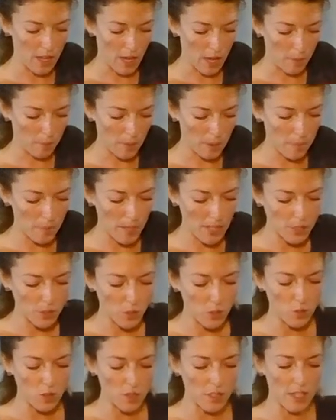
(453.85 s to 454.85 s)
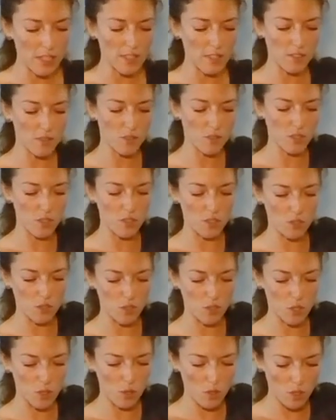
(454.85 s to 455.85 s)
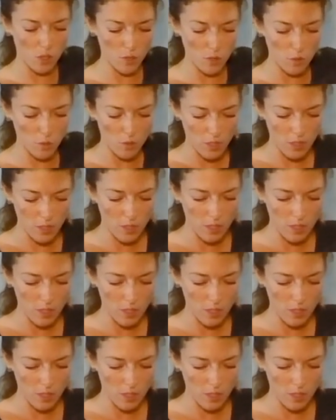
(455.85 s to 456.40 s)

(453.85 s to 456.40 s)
I'm going to make 2 slices just to show you.